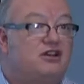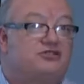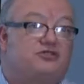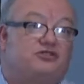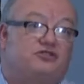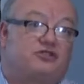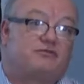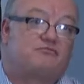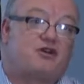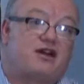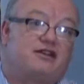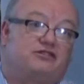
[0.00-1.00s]
so you can
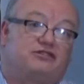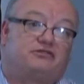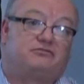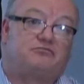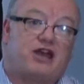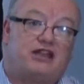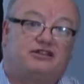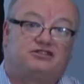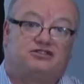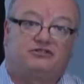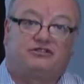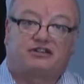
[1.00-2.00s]
monitor and manage
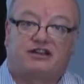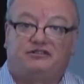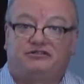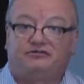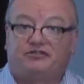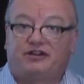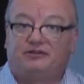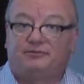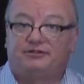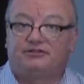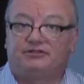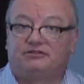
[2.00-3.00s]
your entire environment.
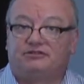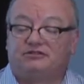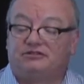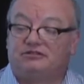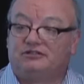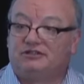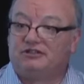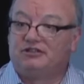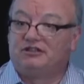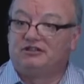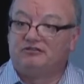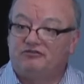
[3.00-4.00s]

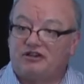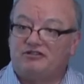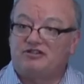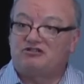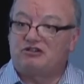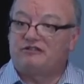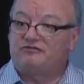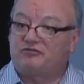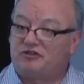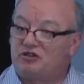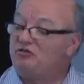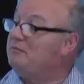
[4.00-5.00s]
Very straightforward, three